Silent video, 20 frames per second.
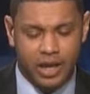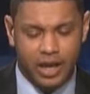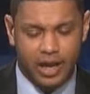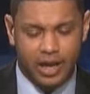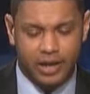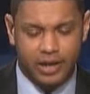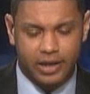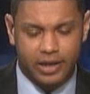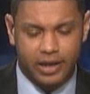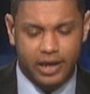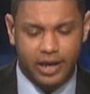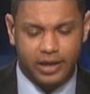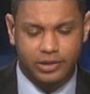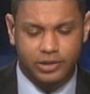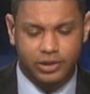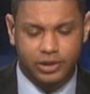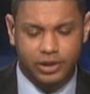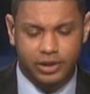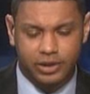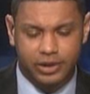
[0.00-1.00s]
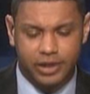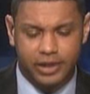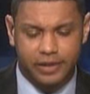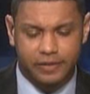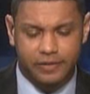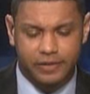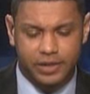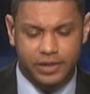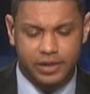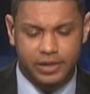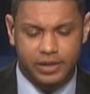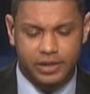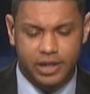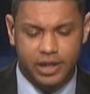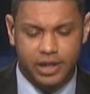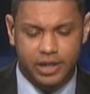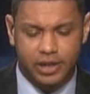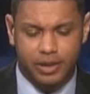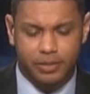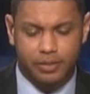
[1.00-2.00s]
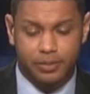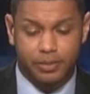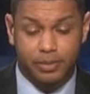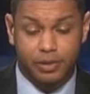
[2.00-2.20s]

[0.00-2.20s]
and he actually lived just a